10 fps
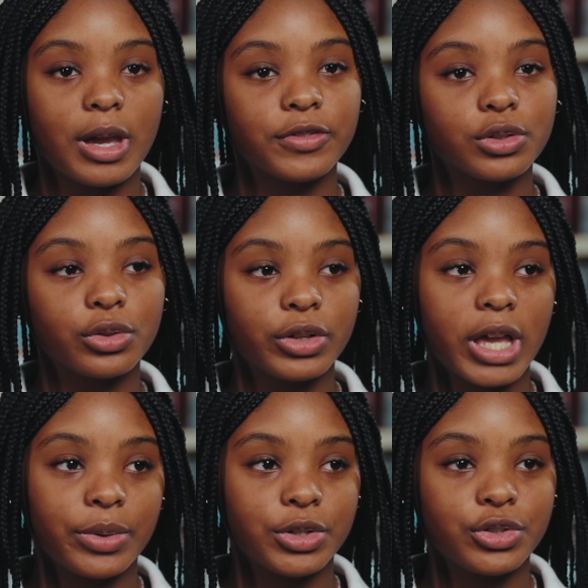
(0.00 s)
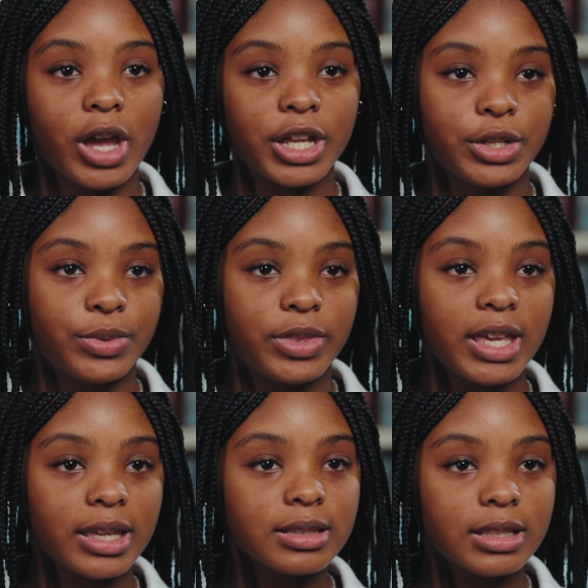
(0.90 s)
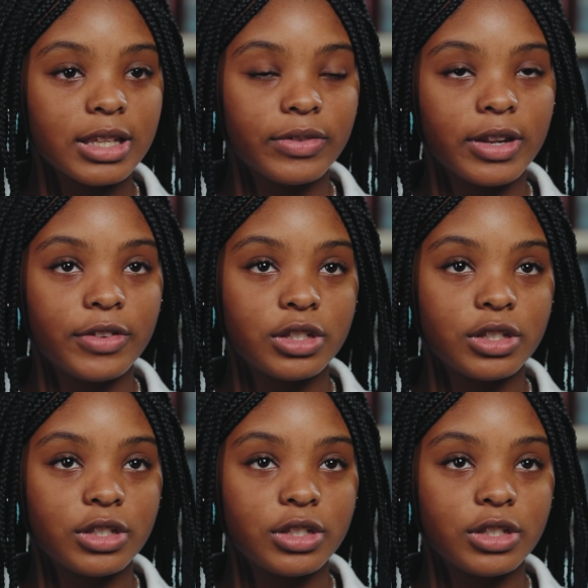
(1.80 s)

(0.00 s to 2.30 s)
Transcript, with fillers: have to learn how to try new things, even if